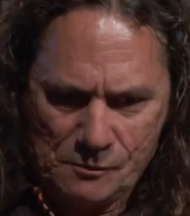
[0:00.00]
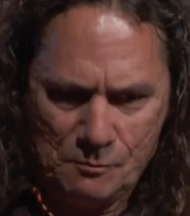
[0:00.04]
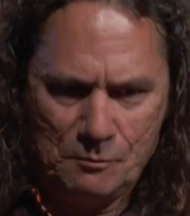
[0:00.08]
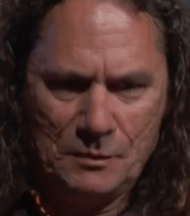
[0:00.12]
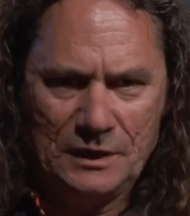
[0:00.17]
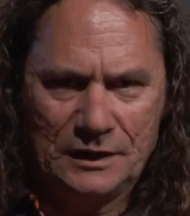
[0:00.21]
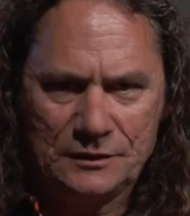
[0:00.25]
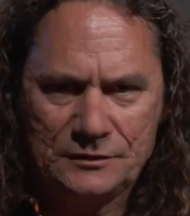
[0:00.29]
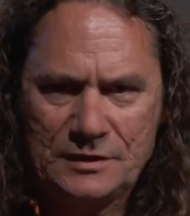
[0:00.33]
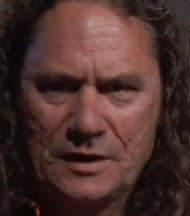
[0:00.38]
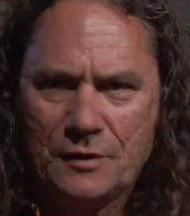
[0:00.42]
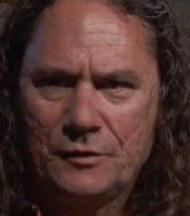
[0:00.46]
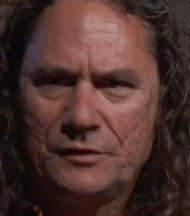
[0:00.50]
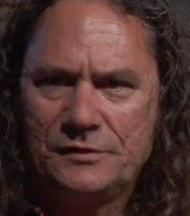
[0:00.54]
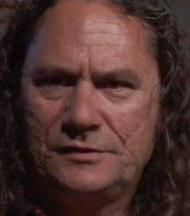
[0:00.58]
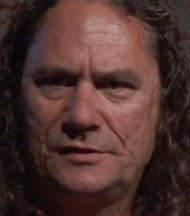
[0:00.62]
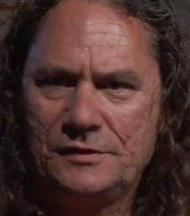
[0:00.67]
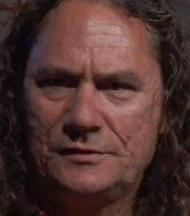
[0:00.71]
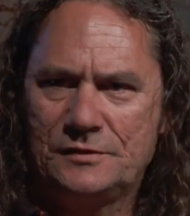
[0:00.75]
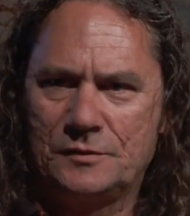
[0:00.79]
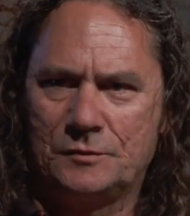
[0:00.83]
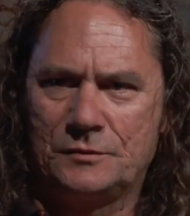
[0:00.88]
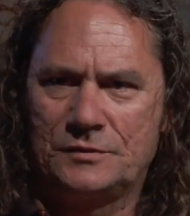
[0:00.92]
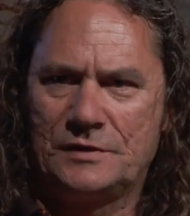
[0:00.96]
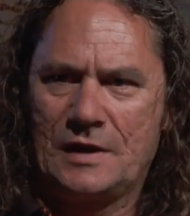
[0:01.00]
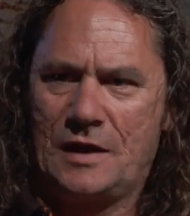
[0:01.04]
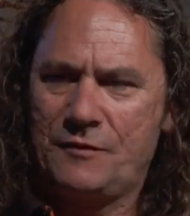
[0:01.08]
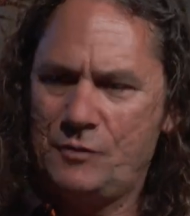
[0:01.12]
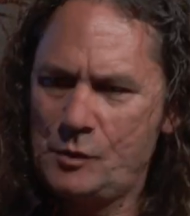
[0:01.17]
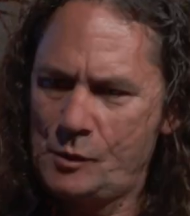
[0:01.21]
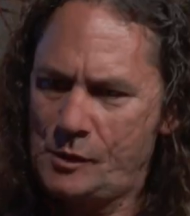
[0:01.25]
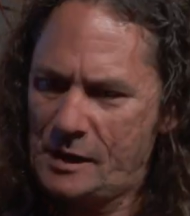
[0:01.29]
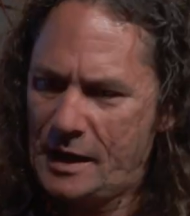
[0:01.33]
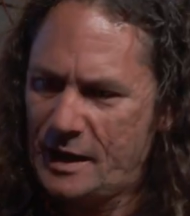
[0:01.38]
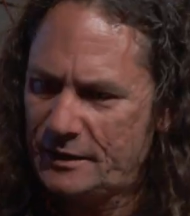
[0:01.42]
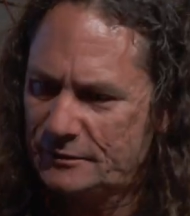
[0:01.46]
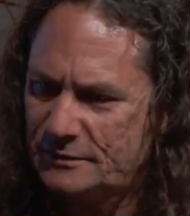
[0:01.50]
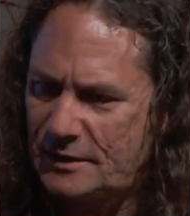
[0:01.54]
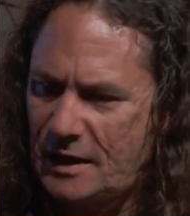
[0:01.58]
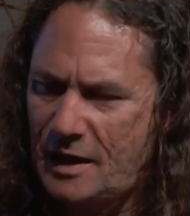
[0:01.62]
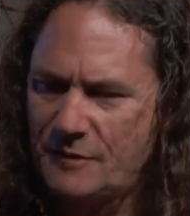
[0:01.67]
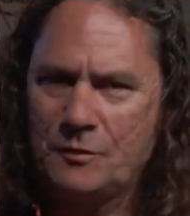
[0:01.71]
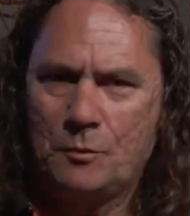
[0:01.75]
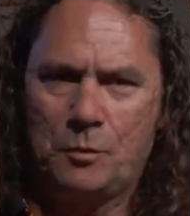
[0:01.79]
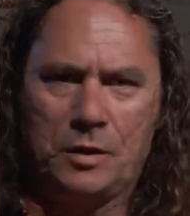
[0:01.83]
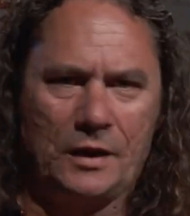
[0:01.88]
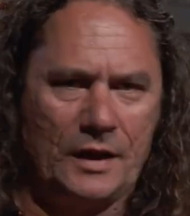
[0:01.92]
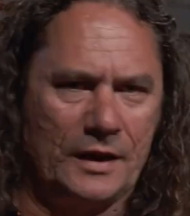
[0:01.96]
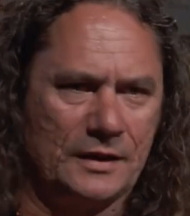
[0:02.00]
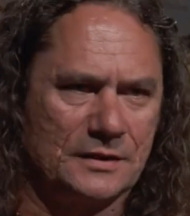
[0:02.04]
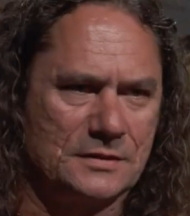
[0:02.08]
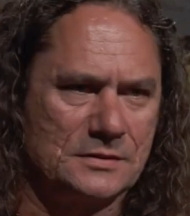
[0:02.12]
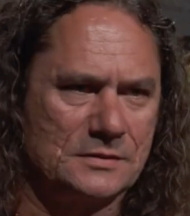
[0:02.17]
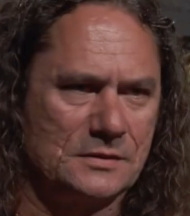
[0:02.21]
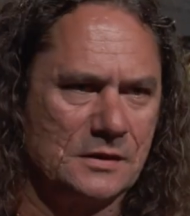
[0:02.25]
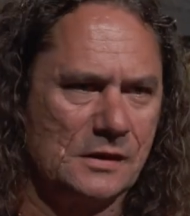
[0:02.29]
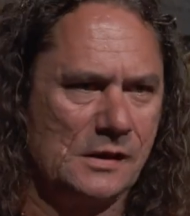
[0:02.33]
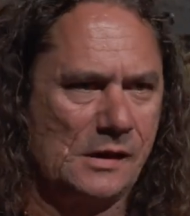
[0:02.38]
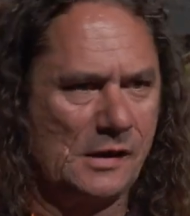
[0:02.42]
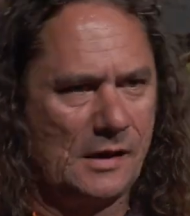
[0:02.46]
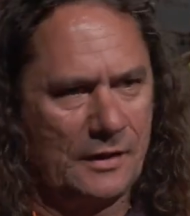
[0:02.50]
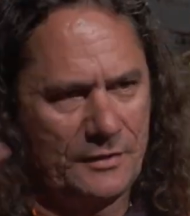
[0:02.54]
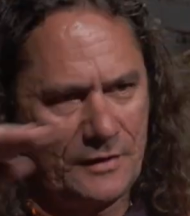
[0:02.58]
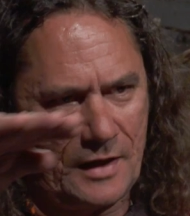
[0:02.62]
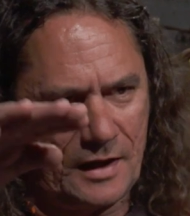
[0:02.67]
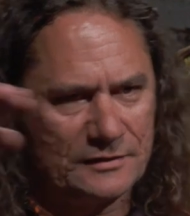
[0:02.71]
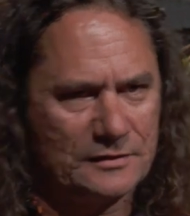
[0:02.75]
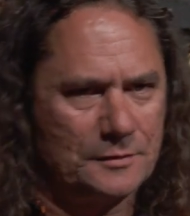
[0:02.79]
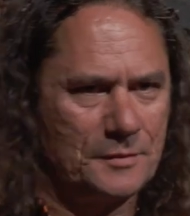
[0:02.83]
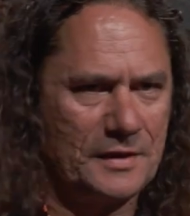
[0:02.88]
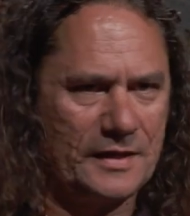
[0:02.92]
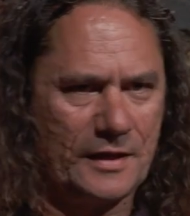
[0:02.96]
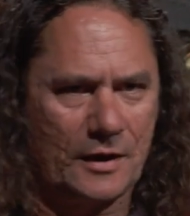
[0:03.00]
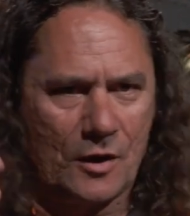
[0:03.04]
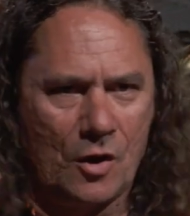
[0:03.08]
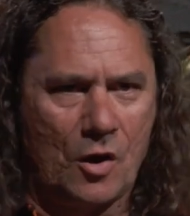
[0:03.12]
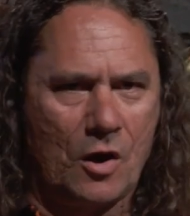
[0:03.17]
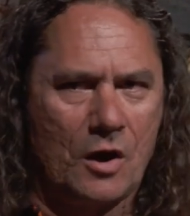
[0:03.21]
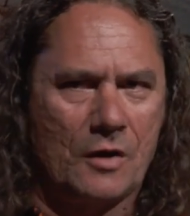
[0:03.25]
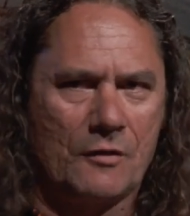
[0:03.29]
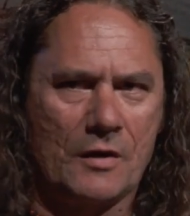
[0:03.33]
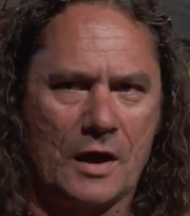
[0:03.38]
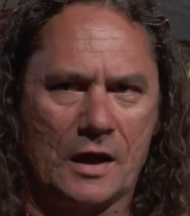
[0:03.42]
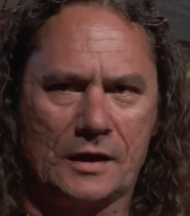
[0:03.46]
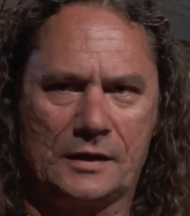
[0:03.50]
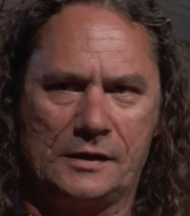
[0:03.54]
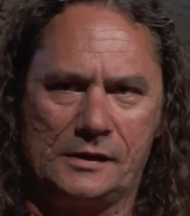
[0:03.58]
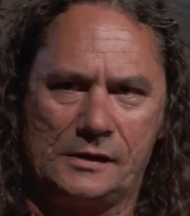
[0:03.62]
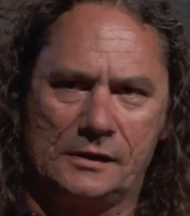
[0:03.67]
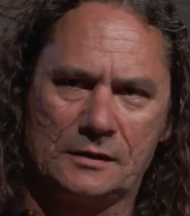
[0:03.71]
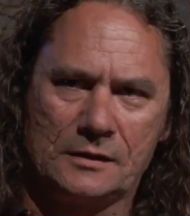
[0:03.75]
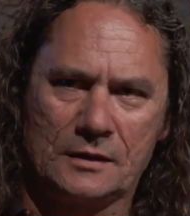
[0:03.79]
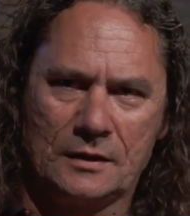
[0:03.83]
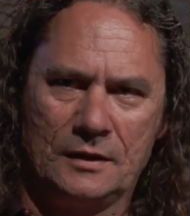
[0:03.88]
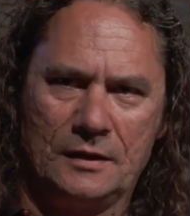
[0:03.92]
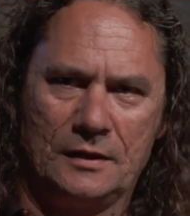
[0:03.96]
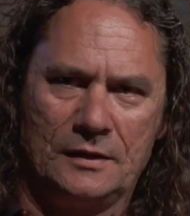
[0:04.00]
military systems. Everyone has to have a place, and there has to be that hierarchy.